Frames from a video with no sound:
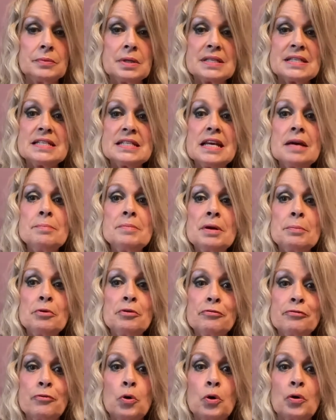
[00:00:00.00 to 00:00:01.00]
Step number
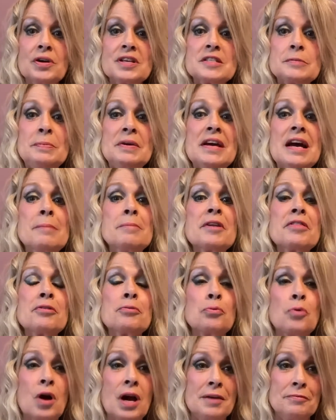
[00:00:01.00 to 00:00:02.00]
4 is become a
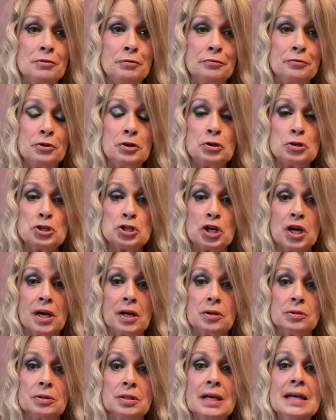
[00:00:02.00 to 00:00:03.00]
thriver for your child.
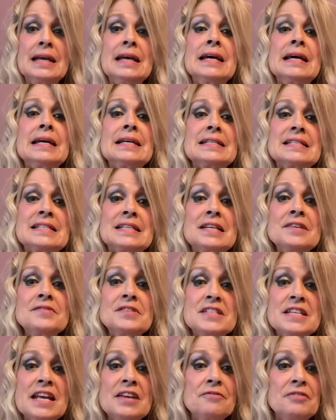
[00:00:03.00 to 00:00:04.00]
Instead of
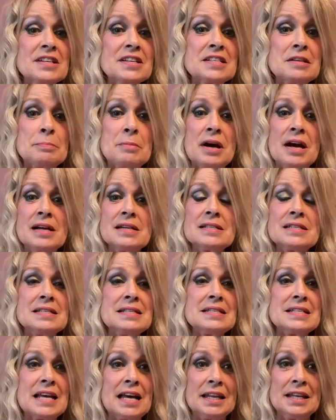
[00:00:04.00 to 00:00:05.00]
staying victimized
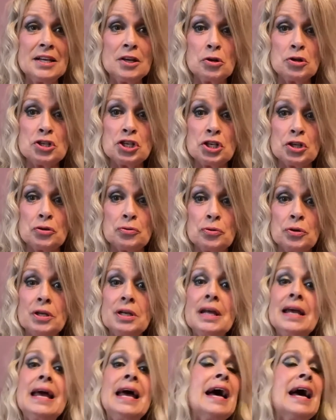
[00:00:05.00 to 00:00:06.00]
and telling our children
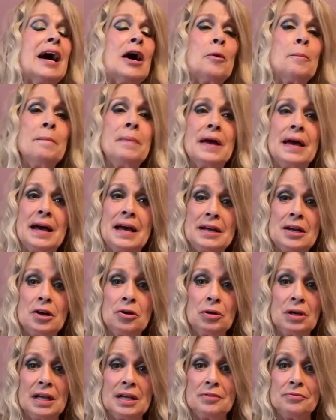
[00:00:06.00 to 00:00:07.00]
how bad
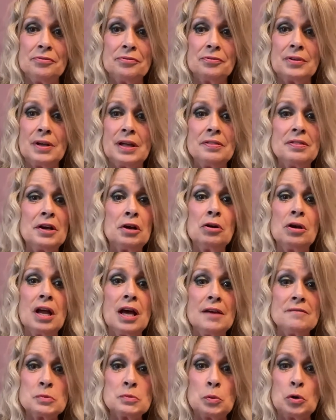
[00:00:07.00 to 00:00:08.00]
our life and their
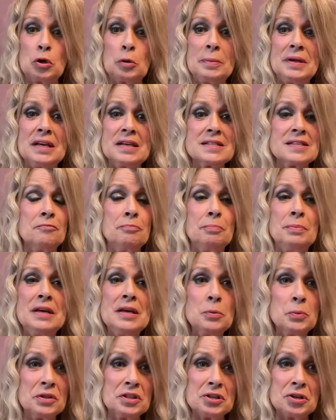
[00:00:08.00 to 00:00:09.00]
lives were because of
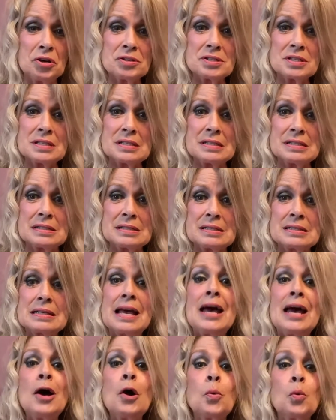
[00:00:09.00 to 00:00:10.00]
being with narcissists,
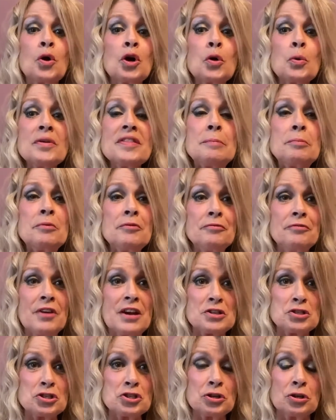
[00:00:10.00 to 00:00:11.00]
work with a
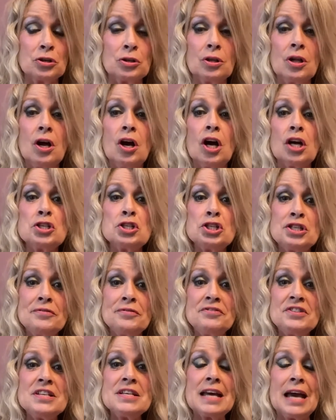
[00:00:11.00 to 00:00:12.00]
professional on
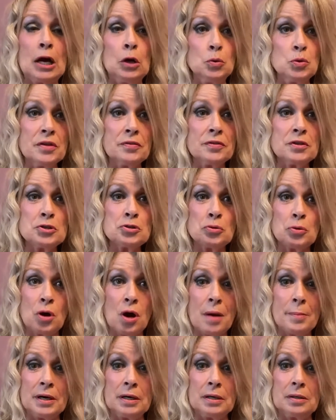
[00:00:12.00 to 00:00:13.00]
shifting out the
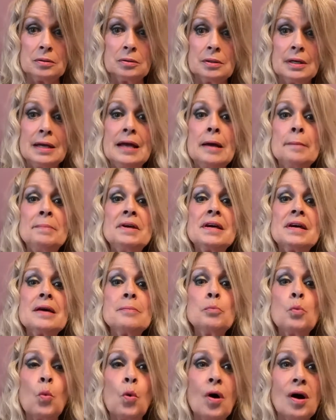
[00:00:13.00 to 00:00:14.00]
trauma.
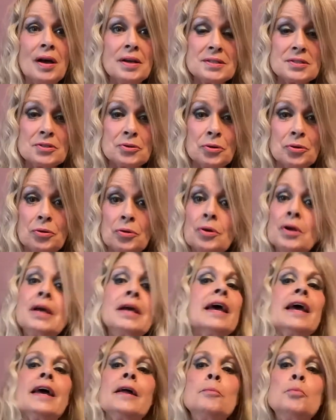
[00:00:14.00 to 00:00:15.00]
Become wiser
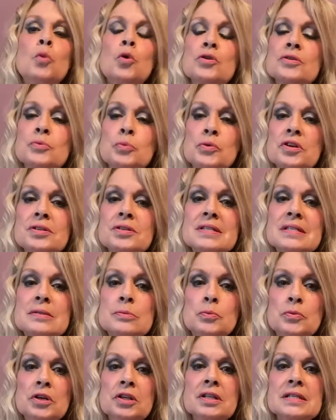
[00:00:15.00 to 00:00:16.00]
and more
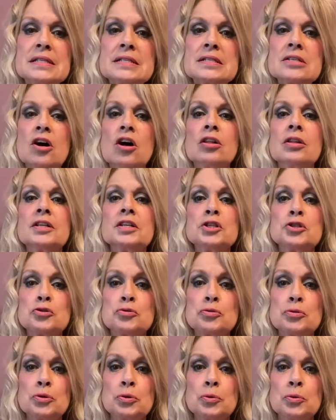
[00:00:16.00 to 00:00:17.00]
real and solid and
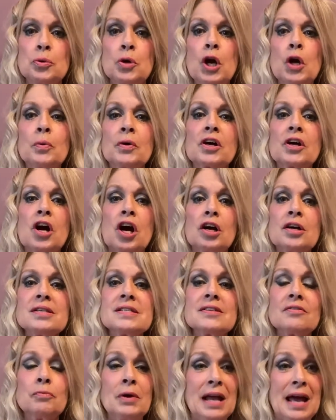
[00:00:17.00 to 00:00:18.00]
true, regardless
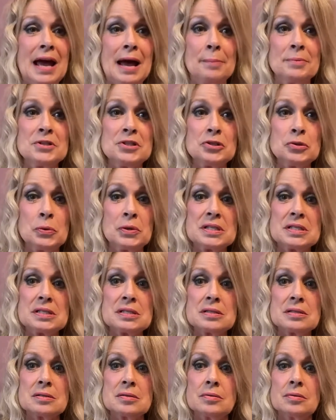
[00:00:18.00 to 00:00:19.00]
of what happened to
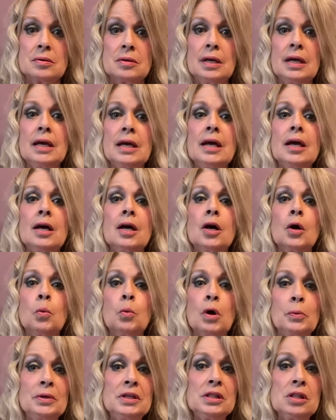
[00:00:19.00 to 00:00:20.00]
us,
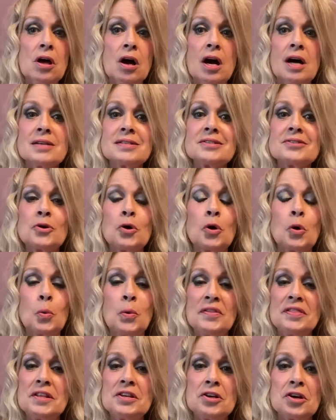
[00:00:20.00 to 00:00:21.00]
what we lost, or
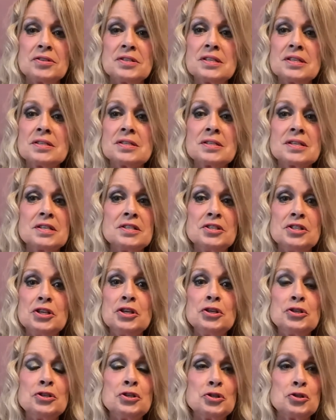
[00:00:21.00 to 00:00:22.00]
what the narcissists
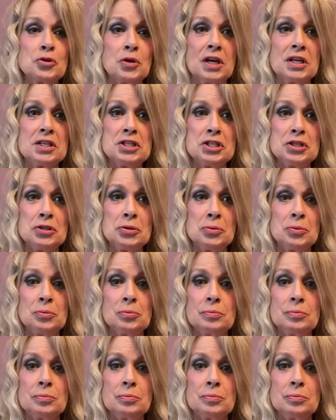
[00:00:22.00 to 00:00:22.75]
continue to try to do.